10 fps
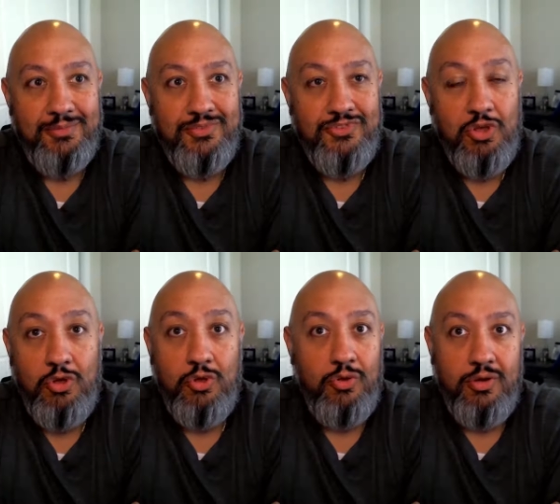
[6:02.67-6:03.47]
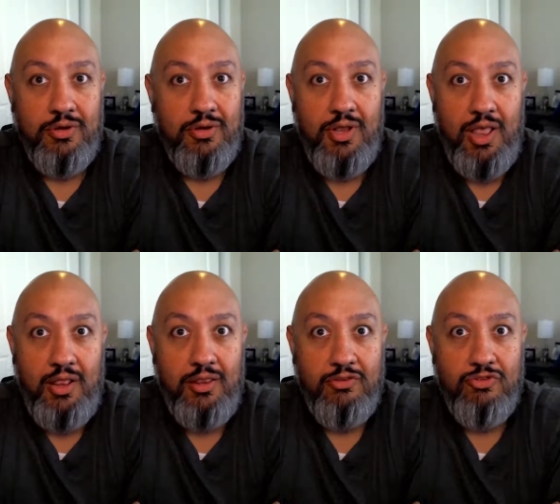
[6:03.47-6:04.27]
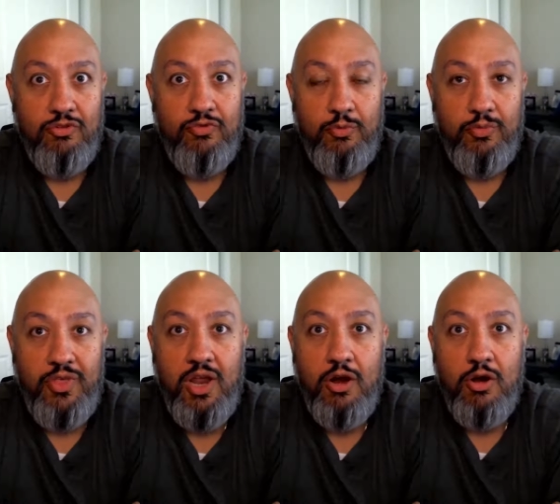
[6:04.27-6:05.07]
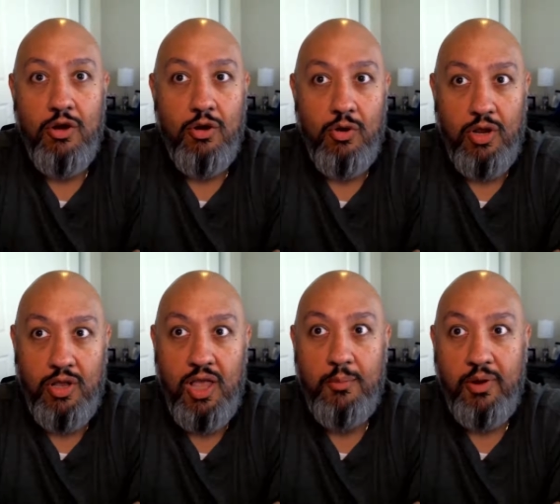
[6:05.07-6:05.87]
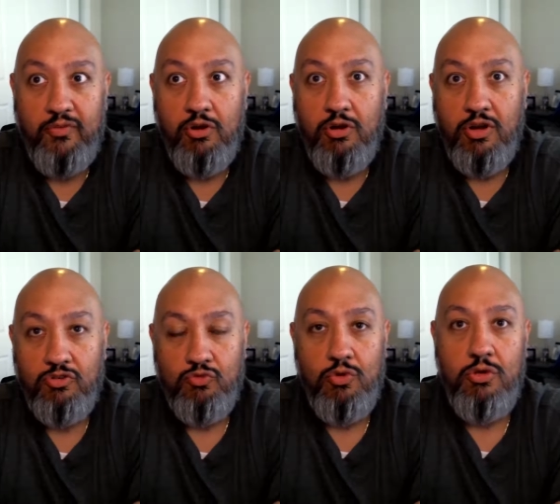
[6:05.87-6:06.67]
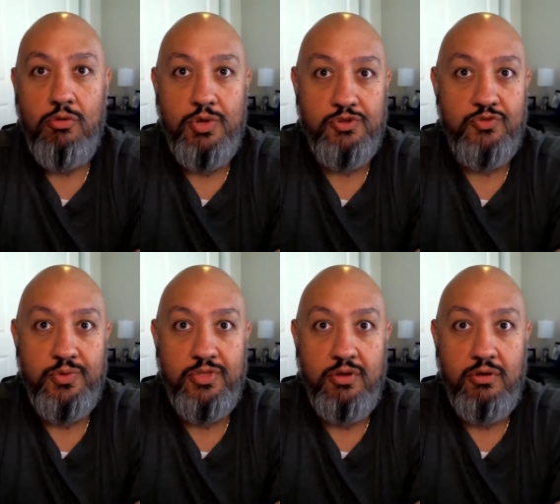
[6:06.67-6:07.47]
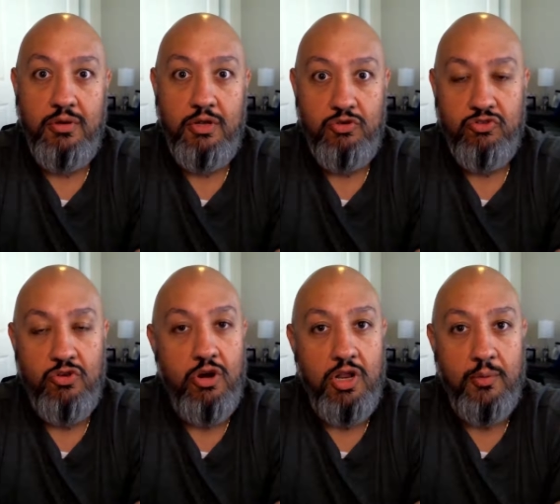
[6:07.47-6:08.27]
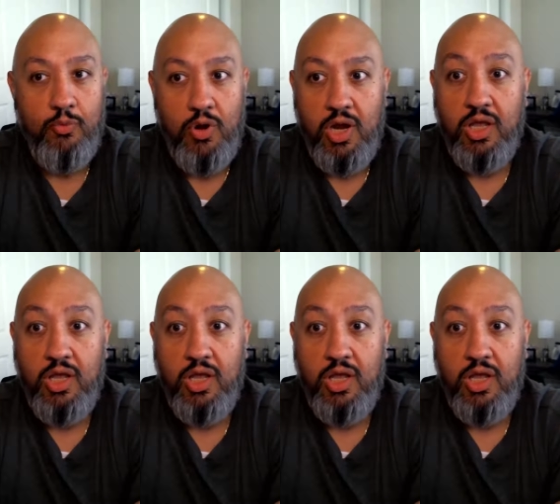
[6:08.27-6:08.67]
so so from there, yeah, my very next role was with a little startup where